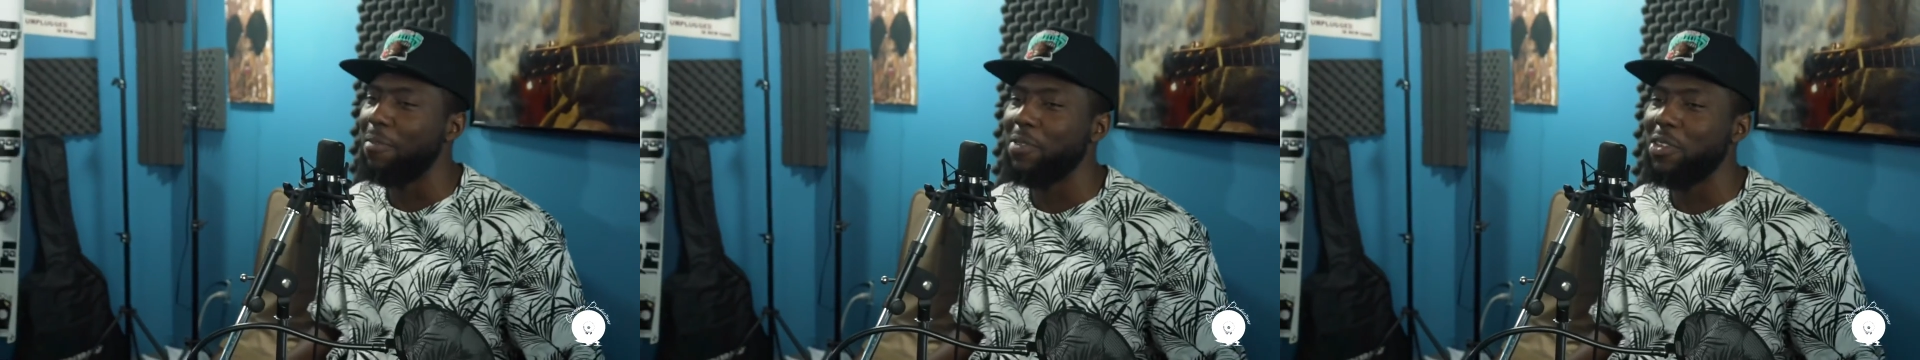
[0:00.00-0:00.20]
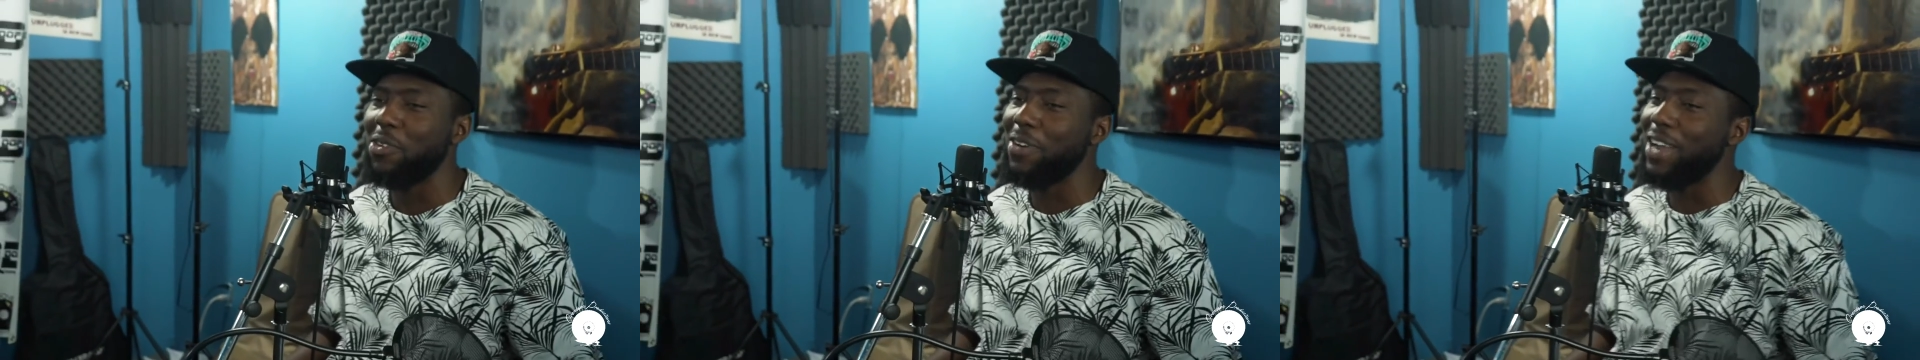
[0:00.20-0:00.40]

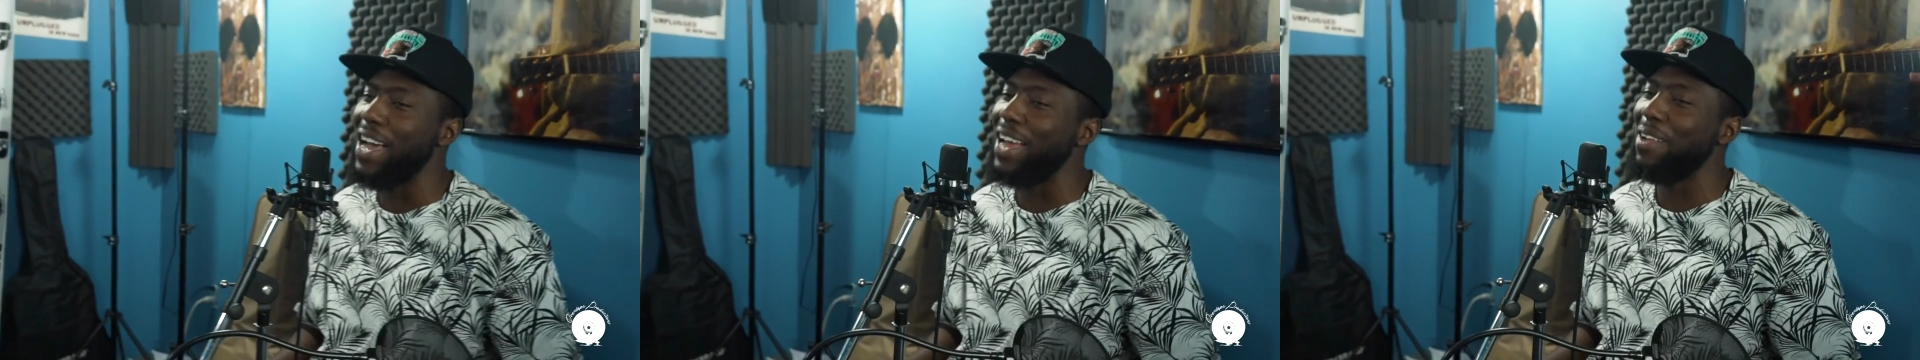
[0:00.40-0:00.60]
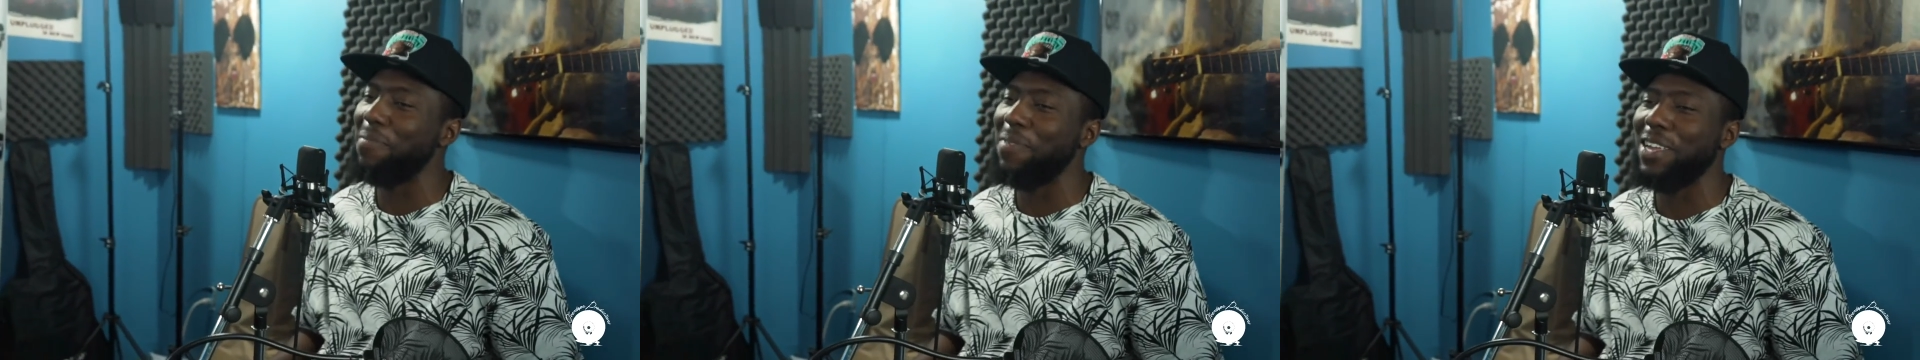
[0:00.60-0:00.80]
hundred
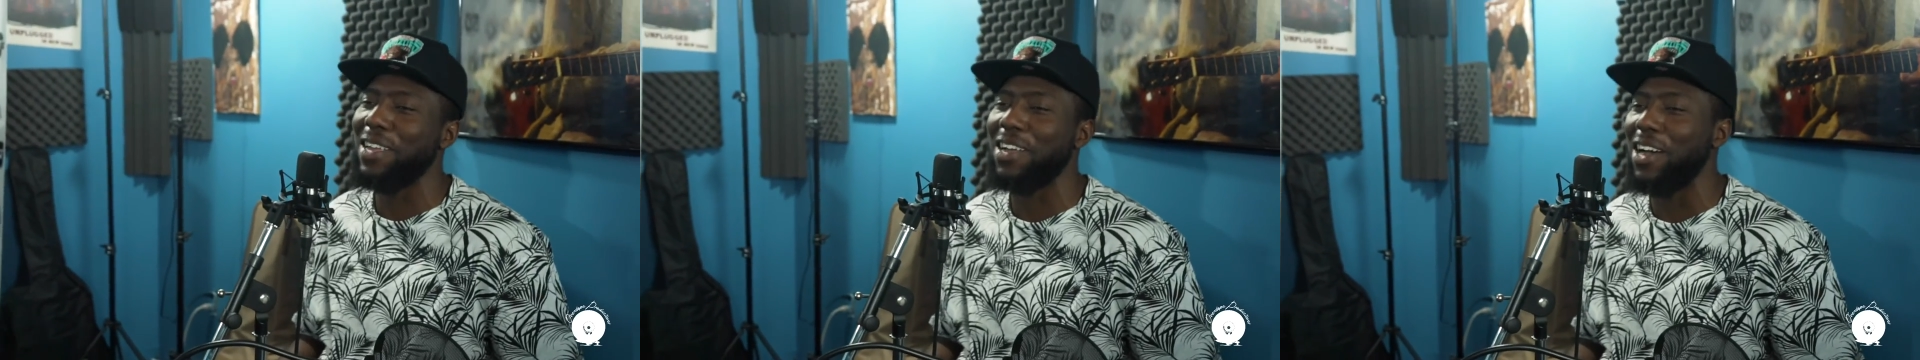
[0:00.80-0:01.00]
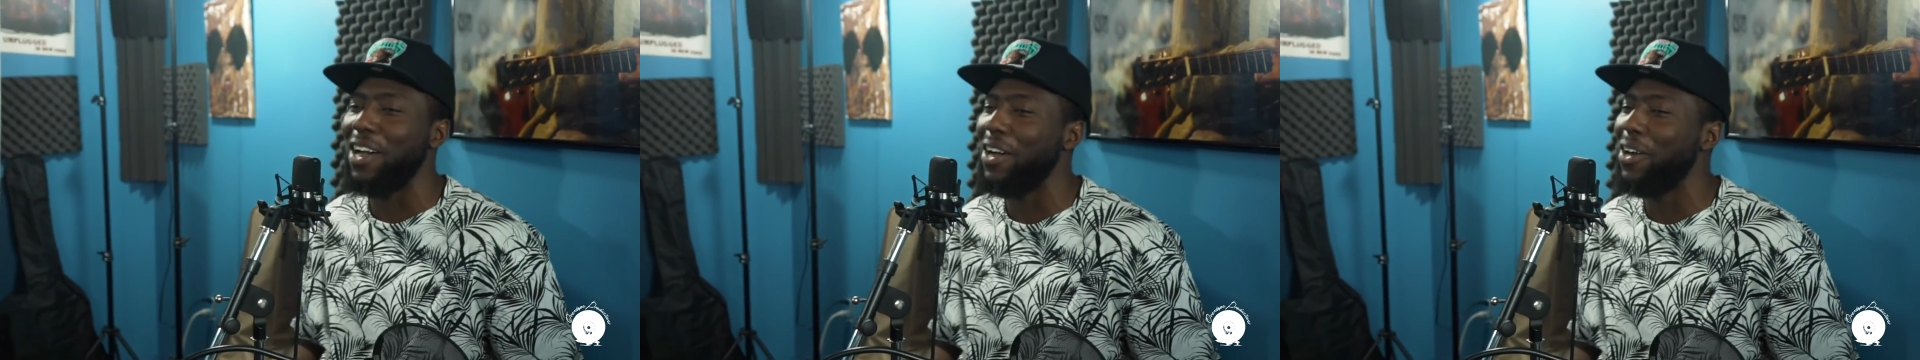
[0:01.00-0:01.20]
followers on
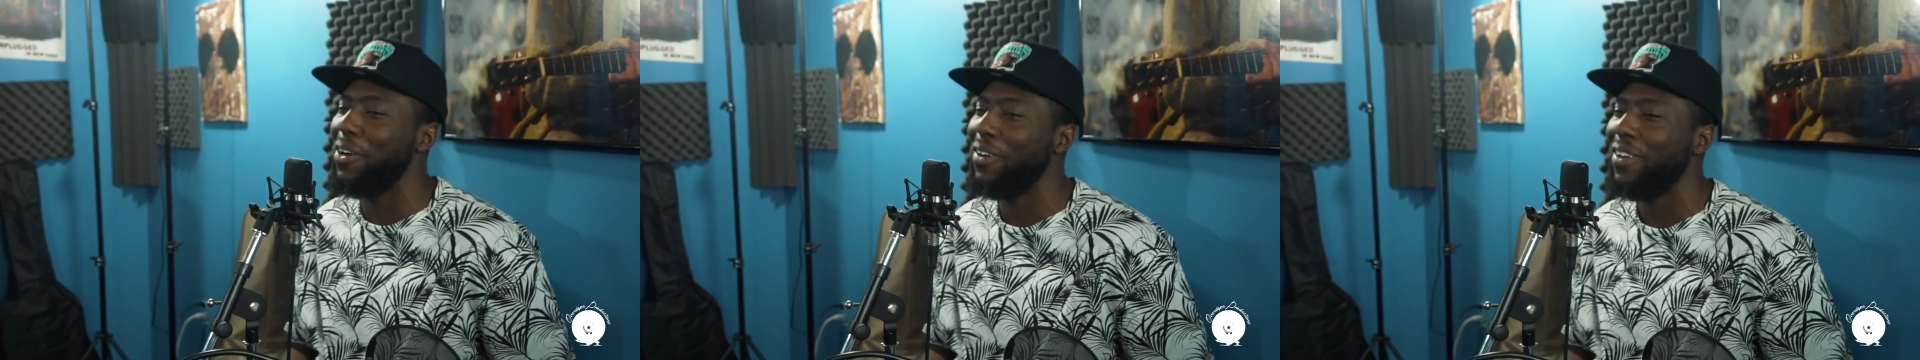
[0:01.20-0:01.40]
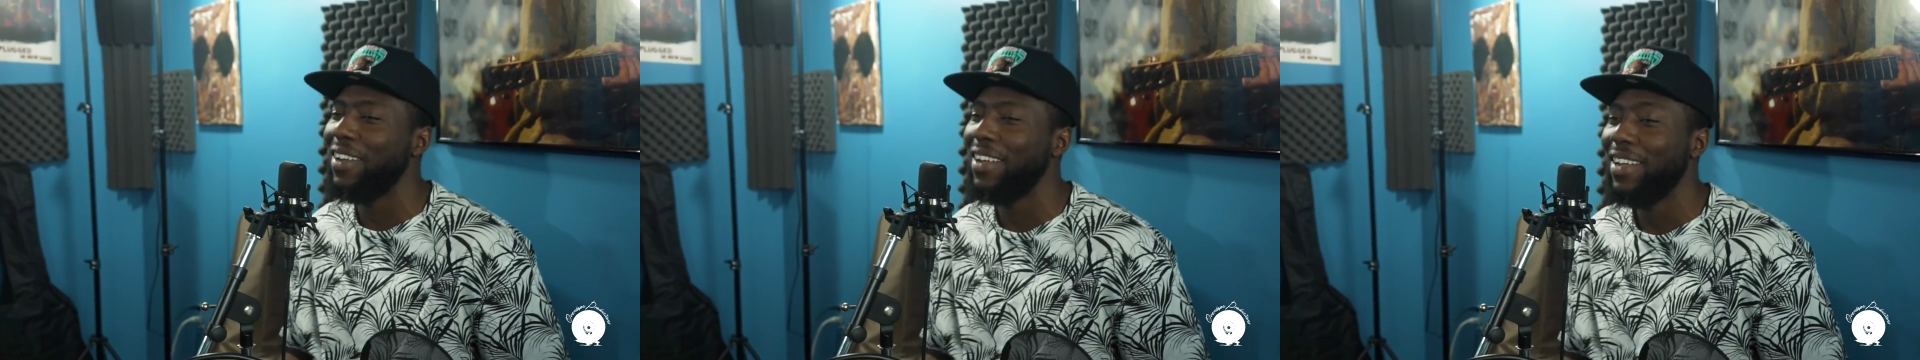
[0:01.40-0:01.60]

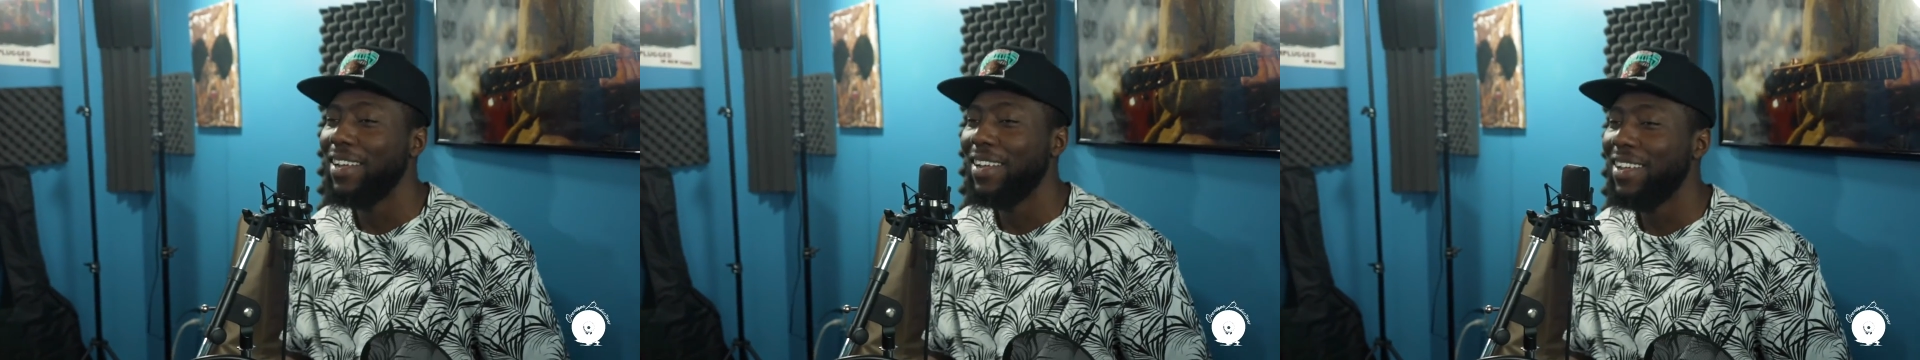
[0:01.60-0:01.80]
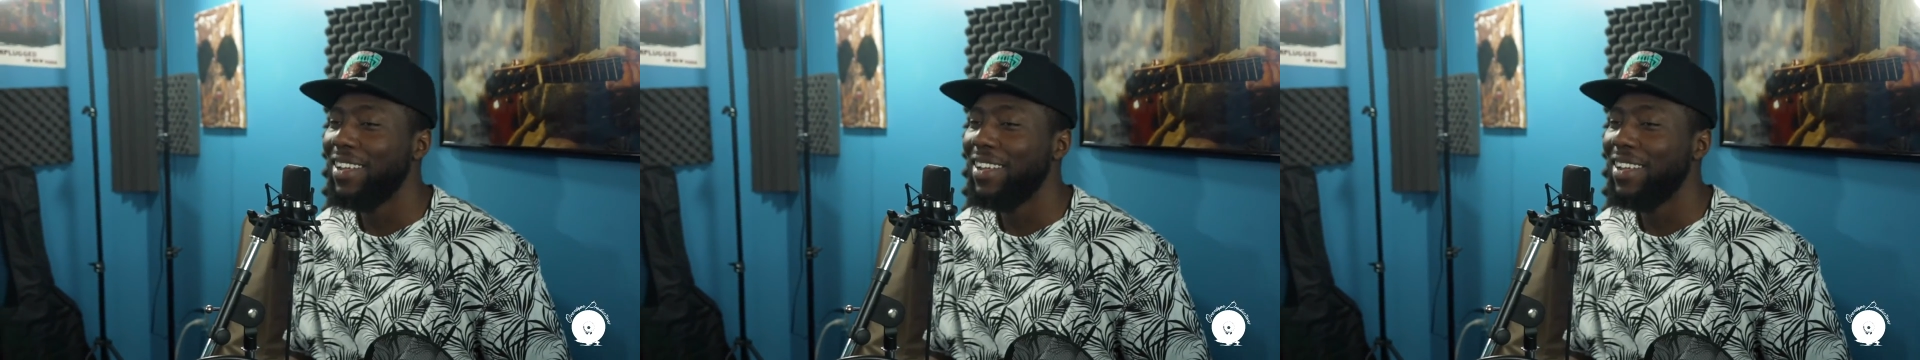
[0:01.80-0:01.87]
Instagram, man.